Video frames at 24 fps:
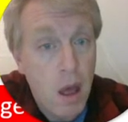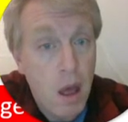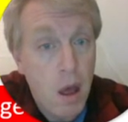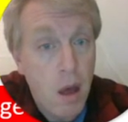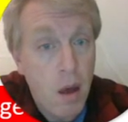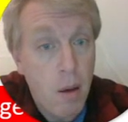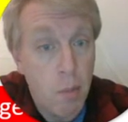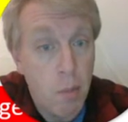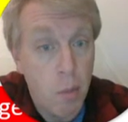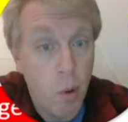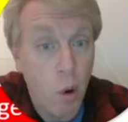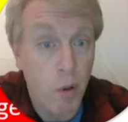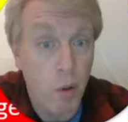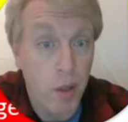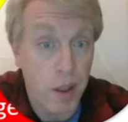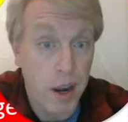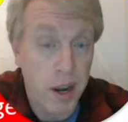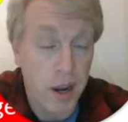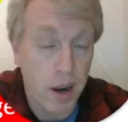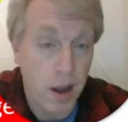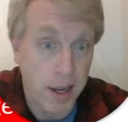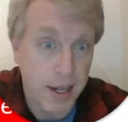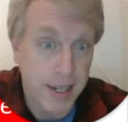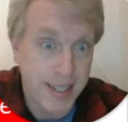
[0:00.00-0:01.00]
More than
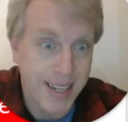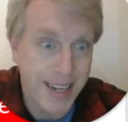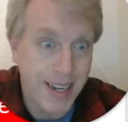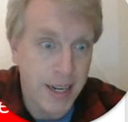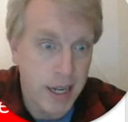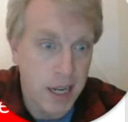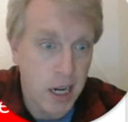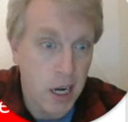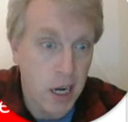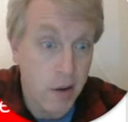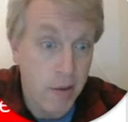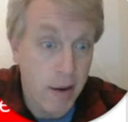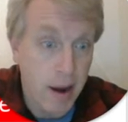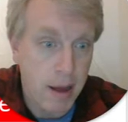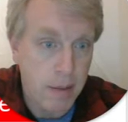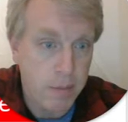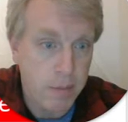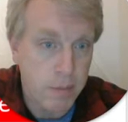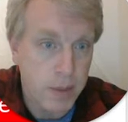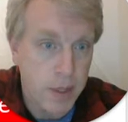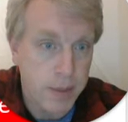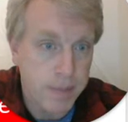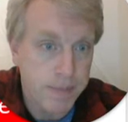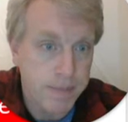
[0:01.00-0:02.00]
19
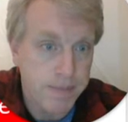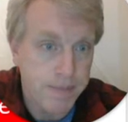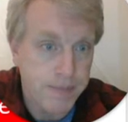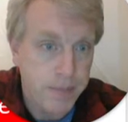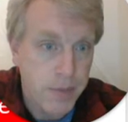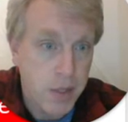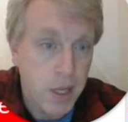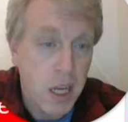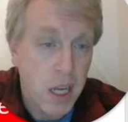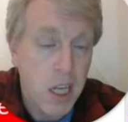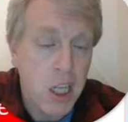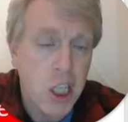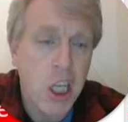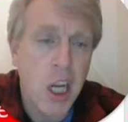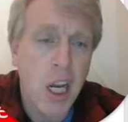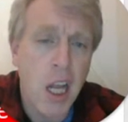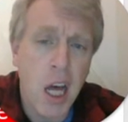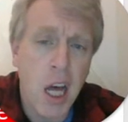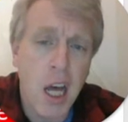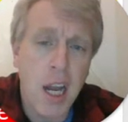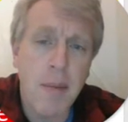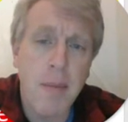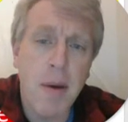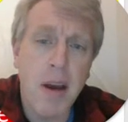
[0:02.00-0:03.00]
kilograms.
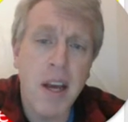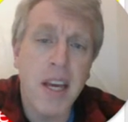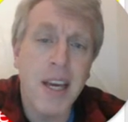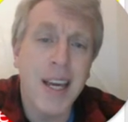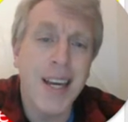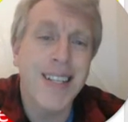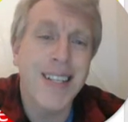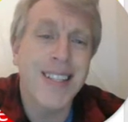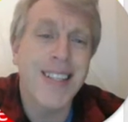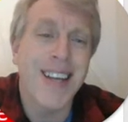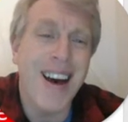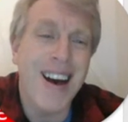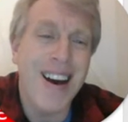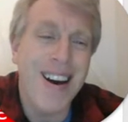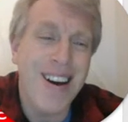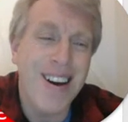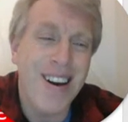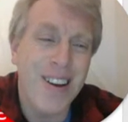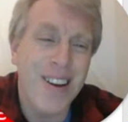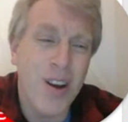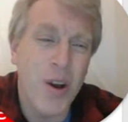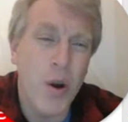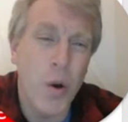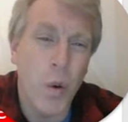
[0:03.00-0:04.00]
Gelada monkeys are
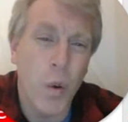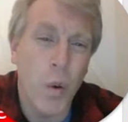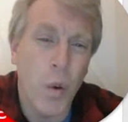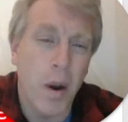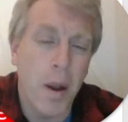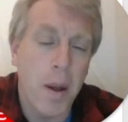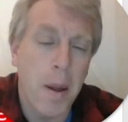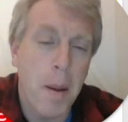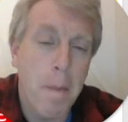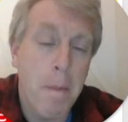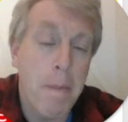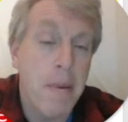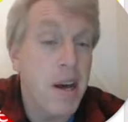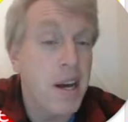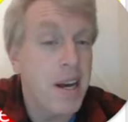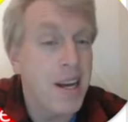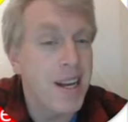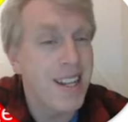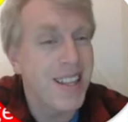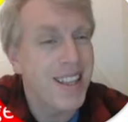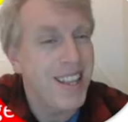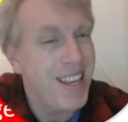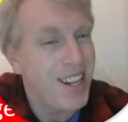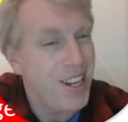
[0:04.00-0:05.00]
cool,
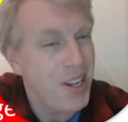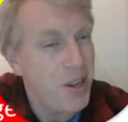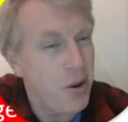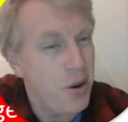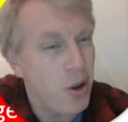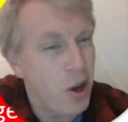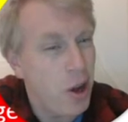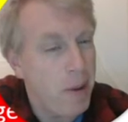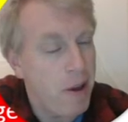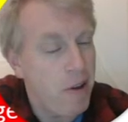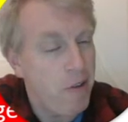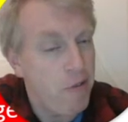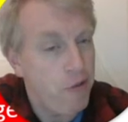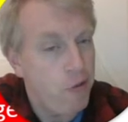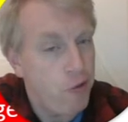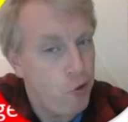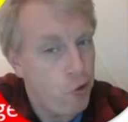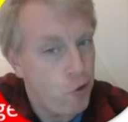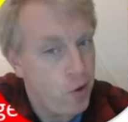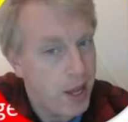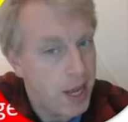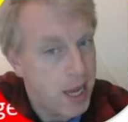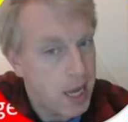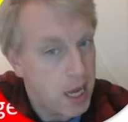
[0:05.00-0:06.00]
but they do look a bit
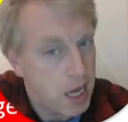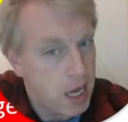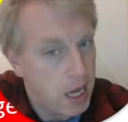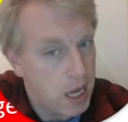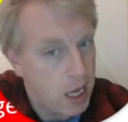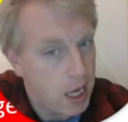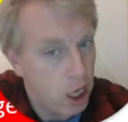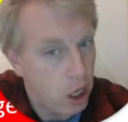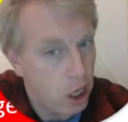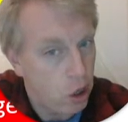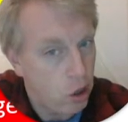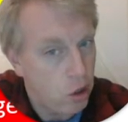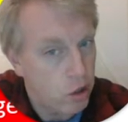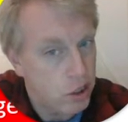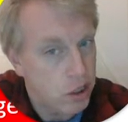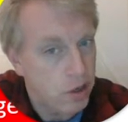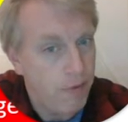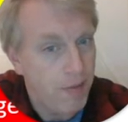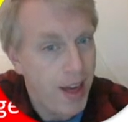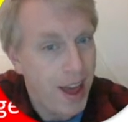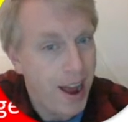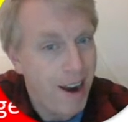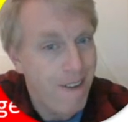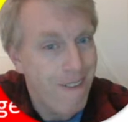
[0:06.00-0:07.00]
freaky because of
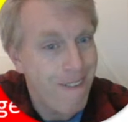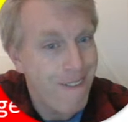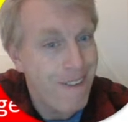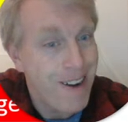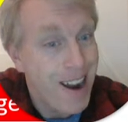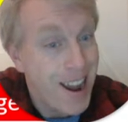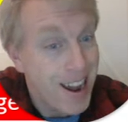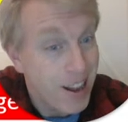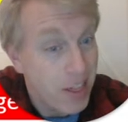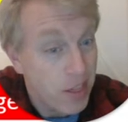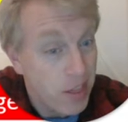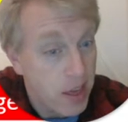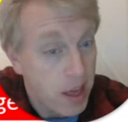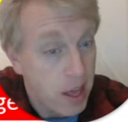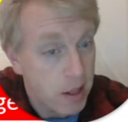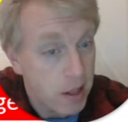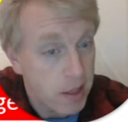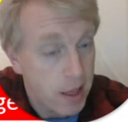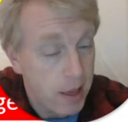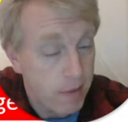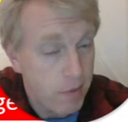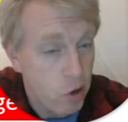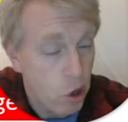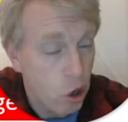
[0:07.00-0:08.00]
that red thing
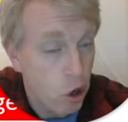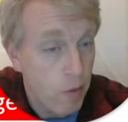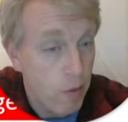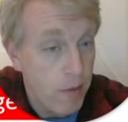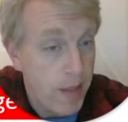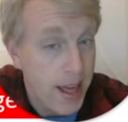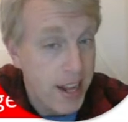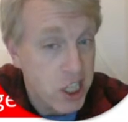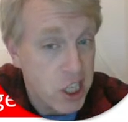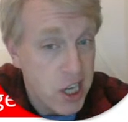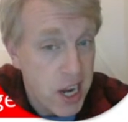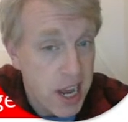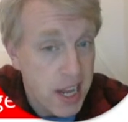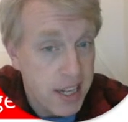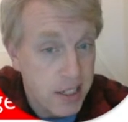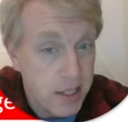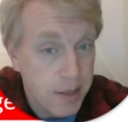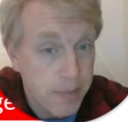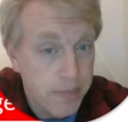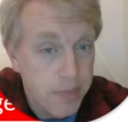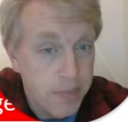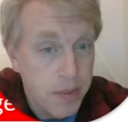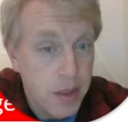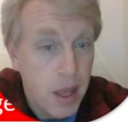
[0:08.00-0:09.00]
they've got on their chest.
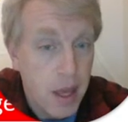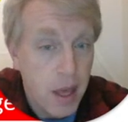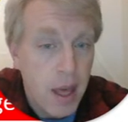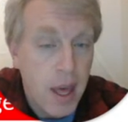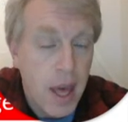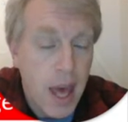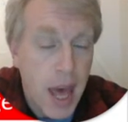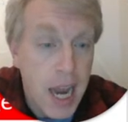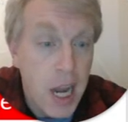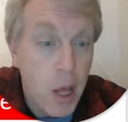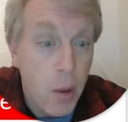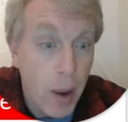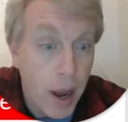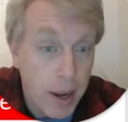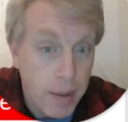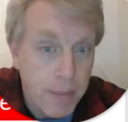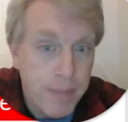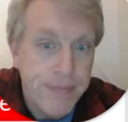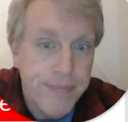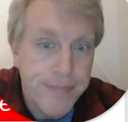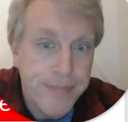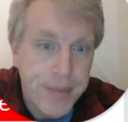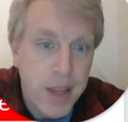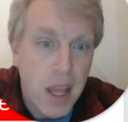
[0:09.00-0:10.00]
Anyway,
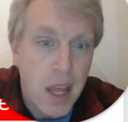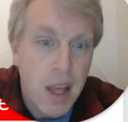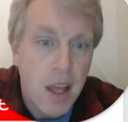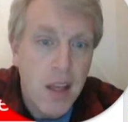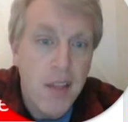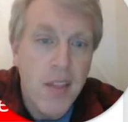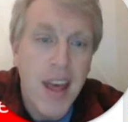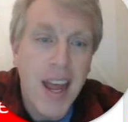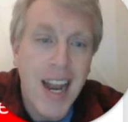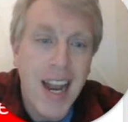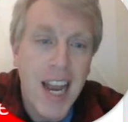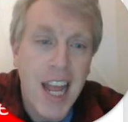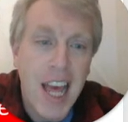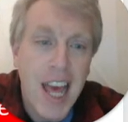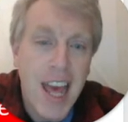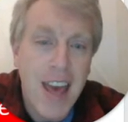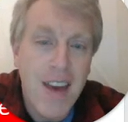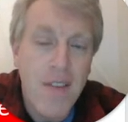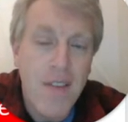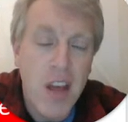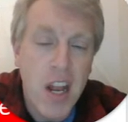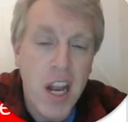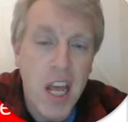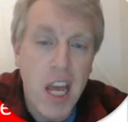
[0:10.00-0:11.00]
they live
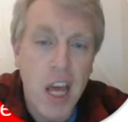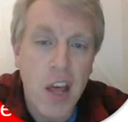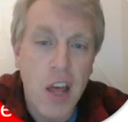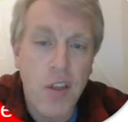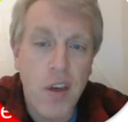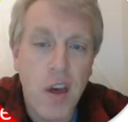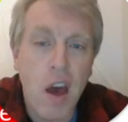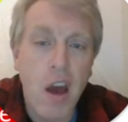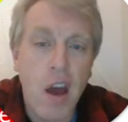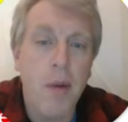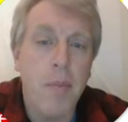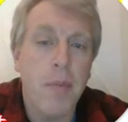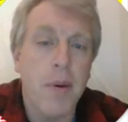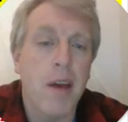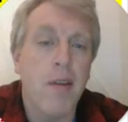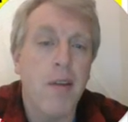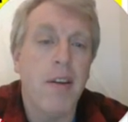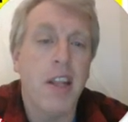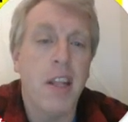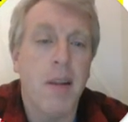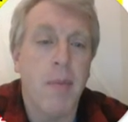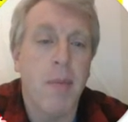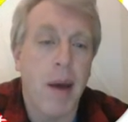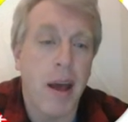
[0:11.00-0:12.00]
in Ethiopia
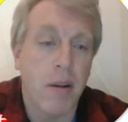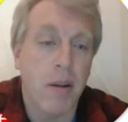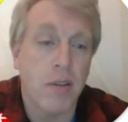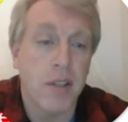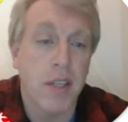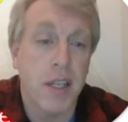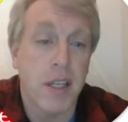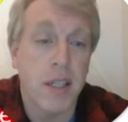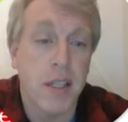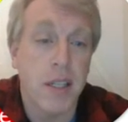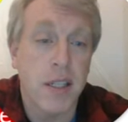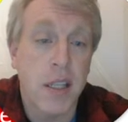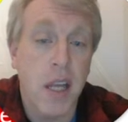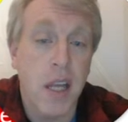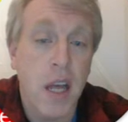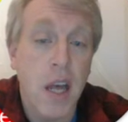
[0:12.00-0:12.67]
in the mountains.